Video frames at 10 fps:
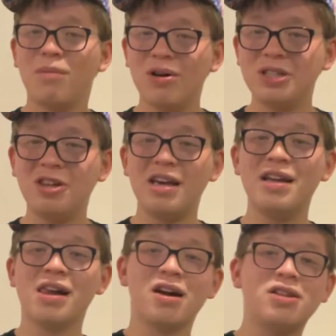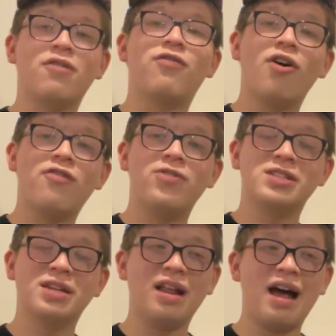Mostly the 4th
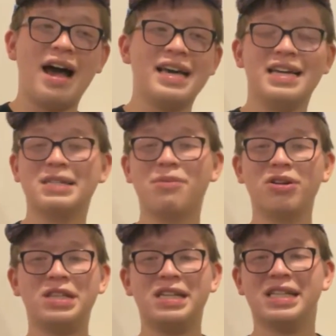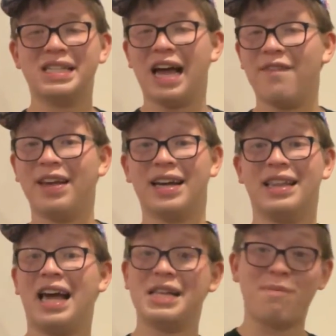of July is mostly just to have like
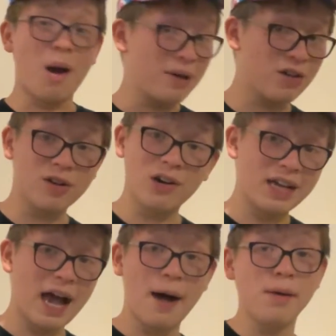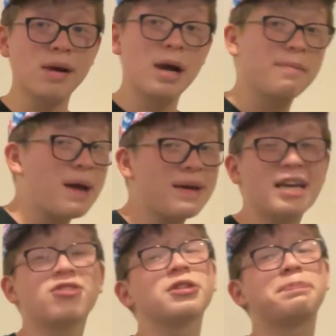a nice barbecue cookout. Maybe
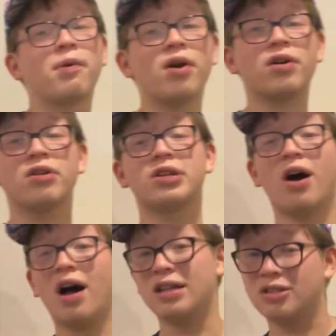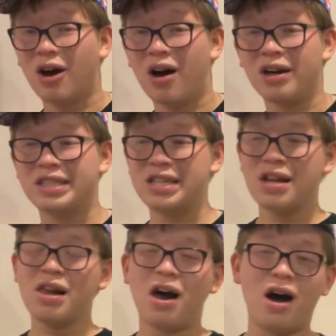get those burgers, hot dogs,
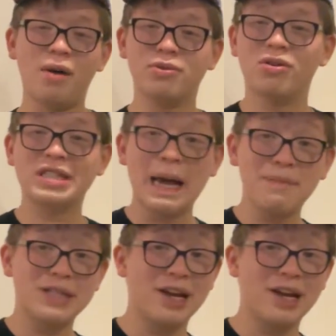those type of